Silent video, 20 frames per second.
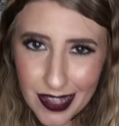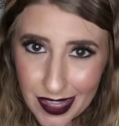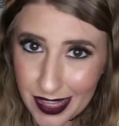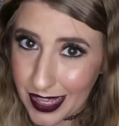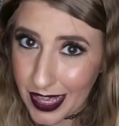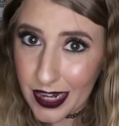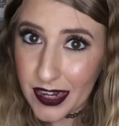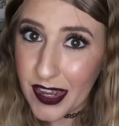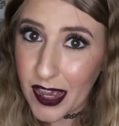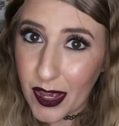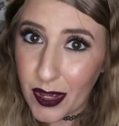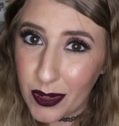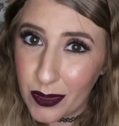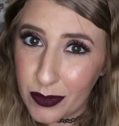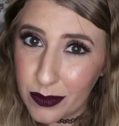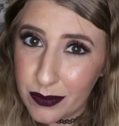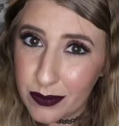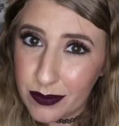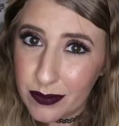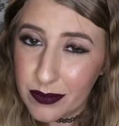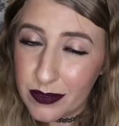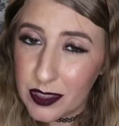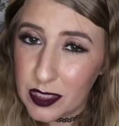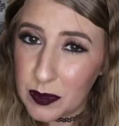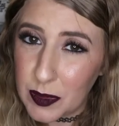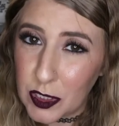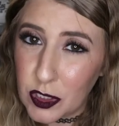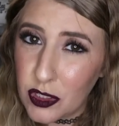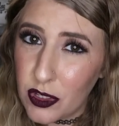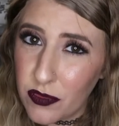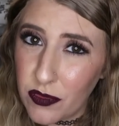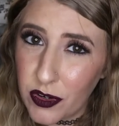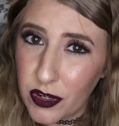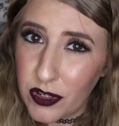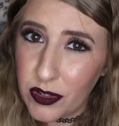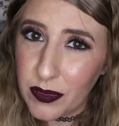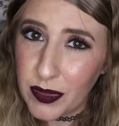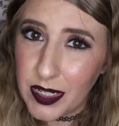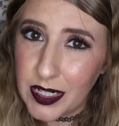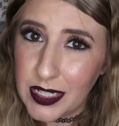you know, especially if you're
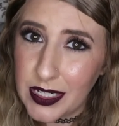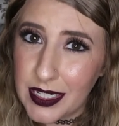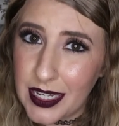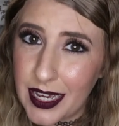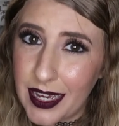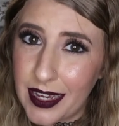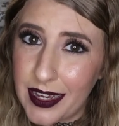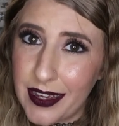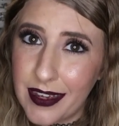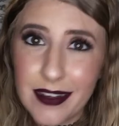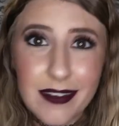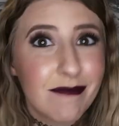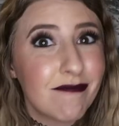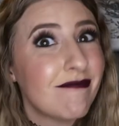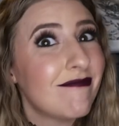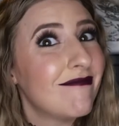on a rainy day.